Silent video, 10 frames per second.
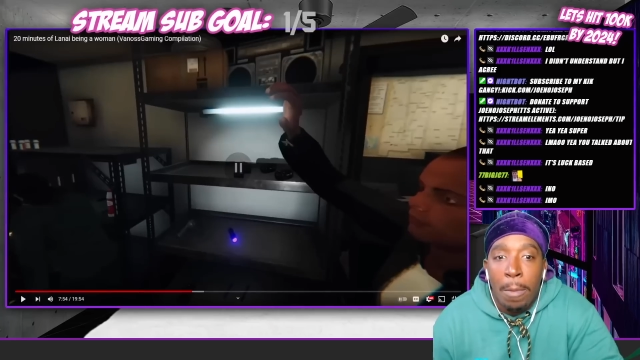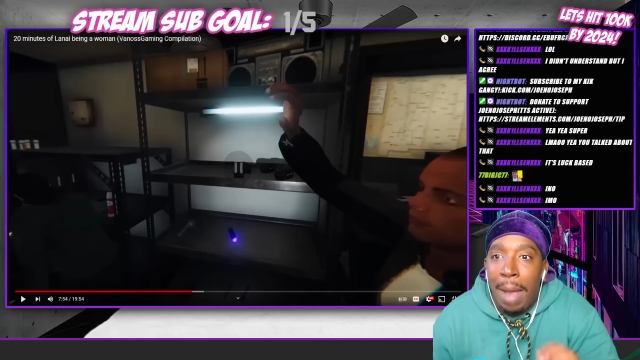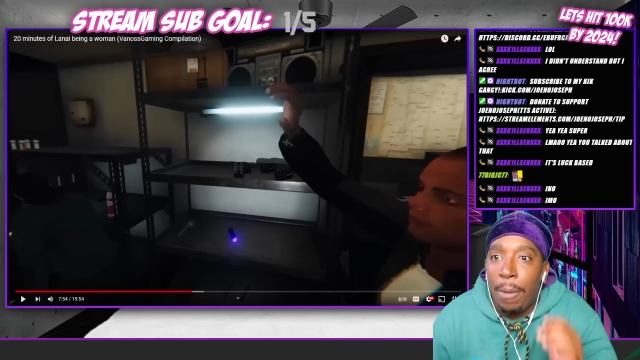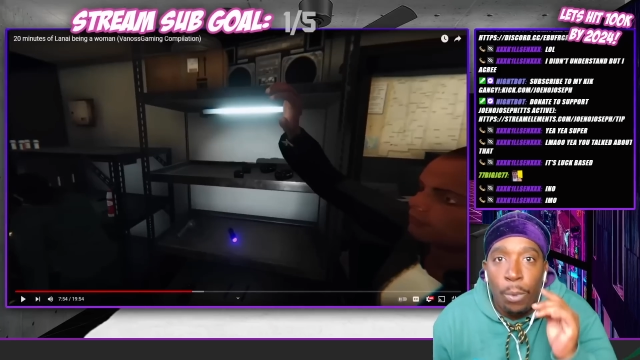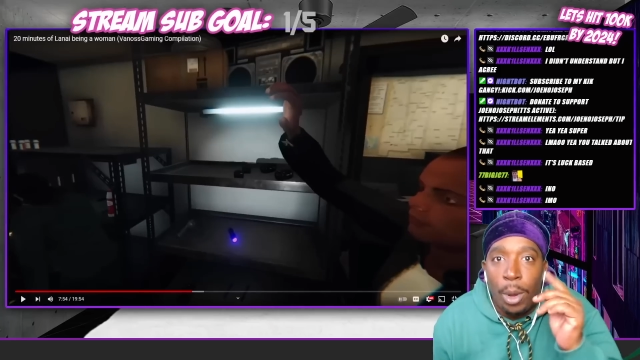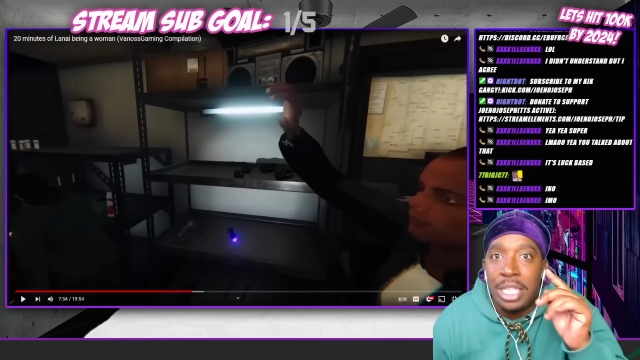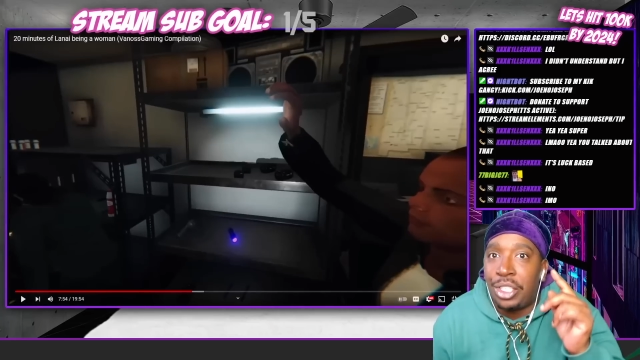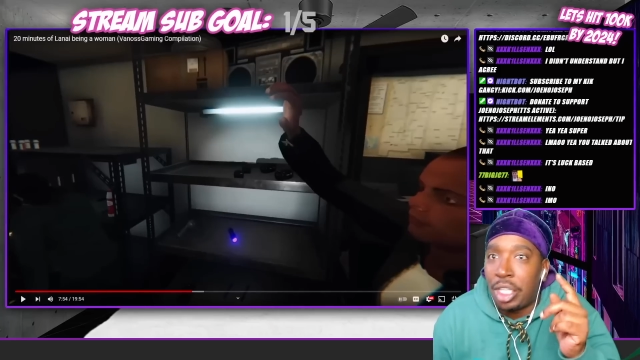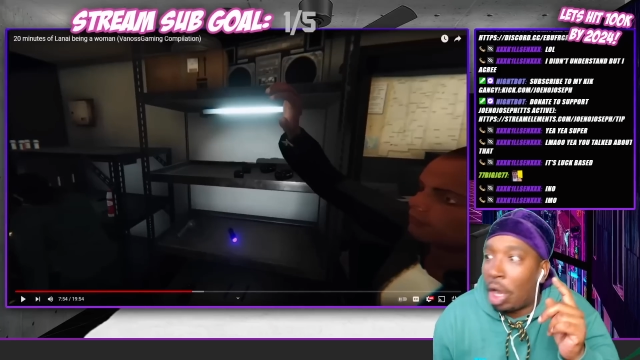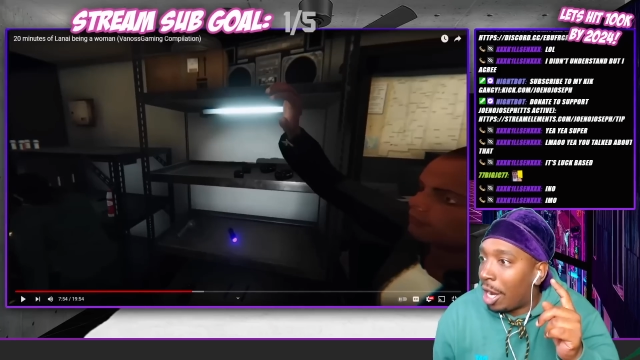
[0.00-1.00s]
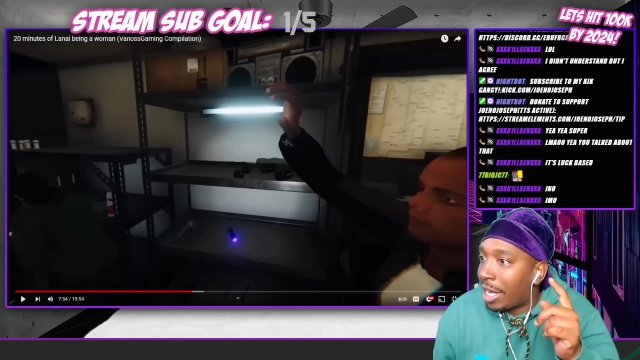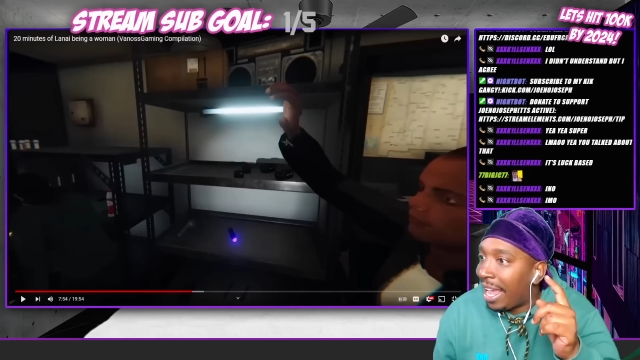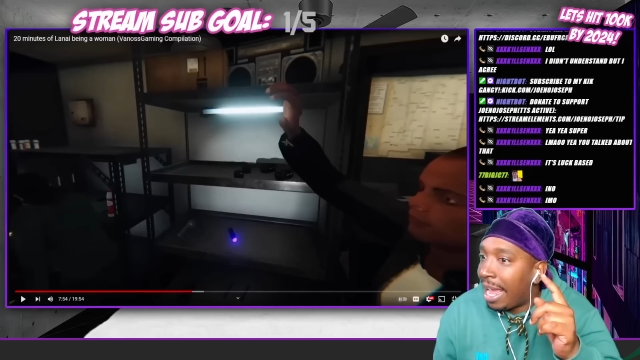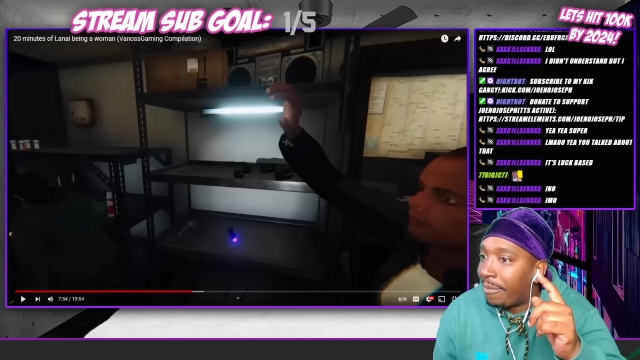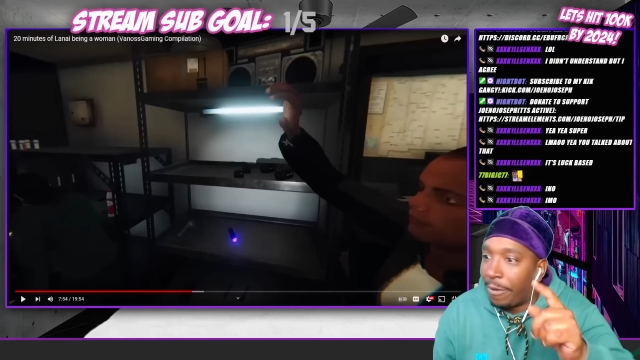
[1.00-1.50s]
My one star
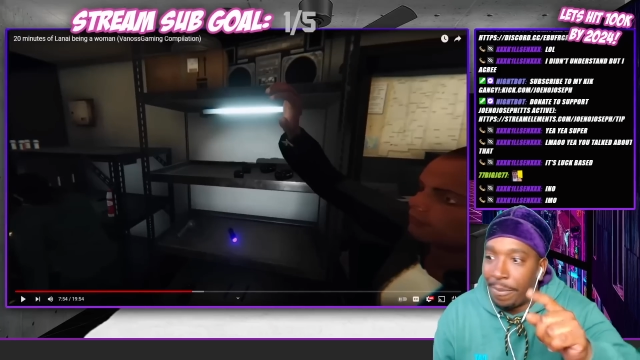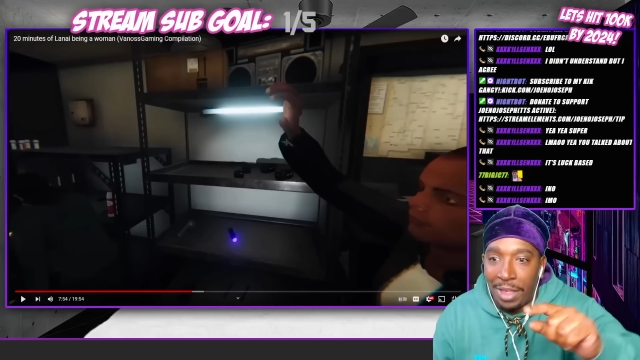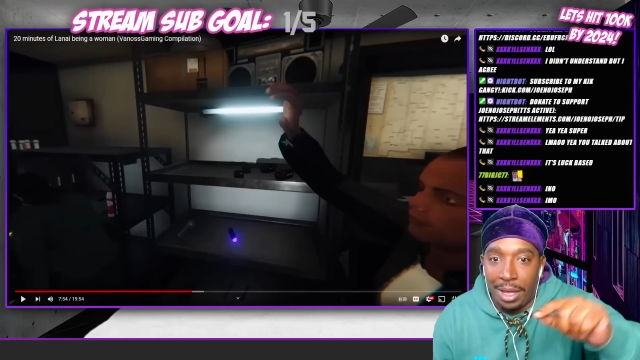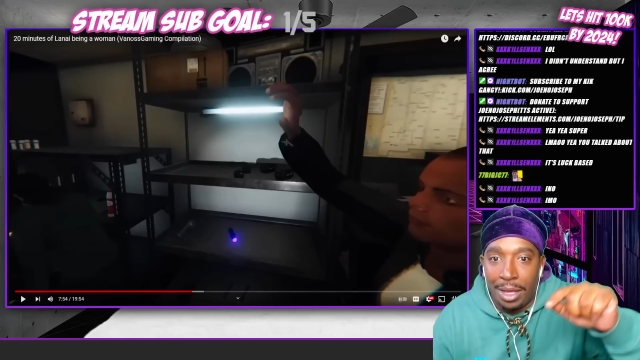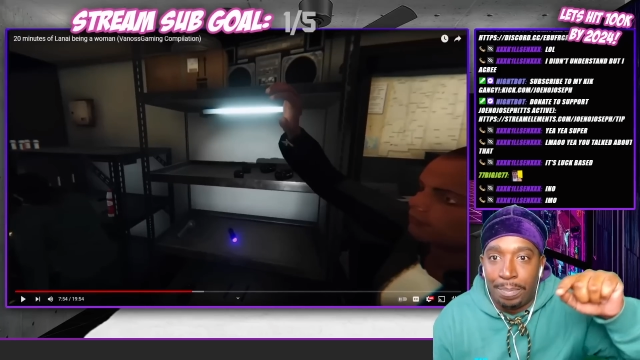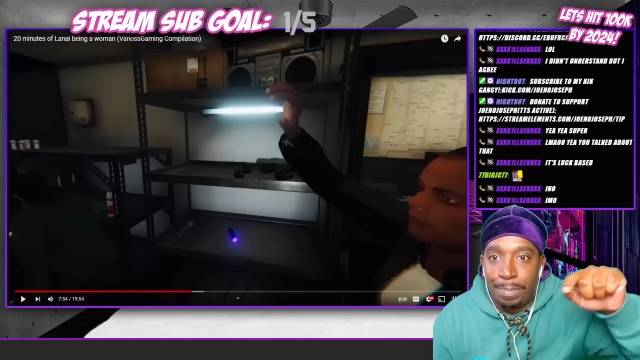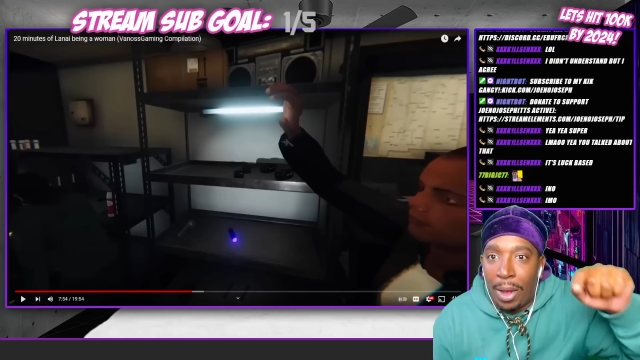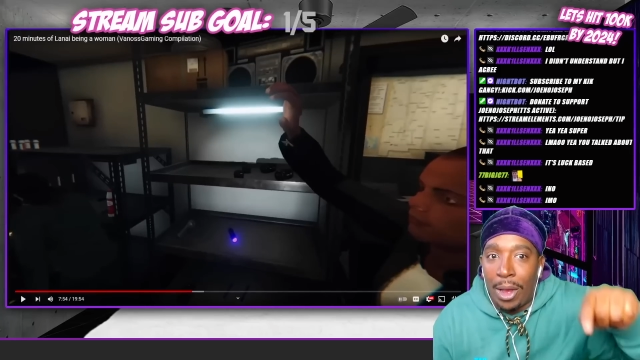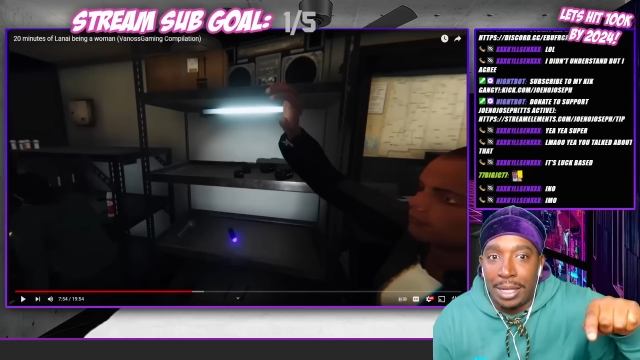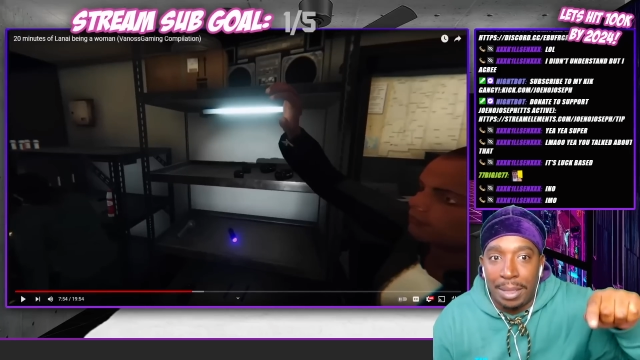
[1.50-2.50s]
came from the bar,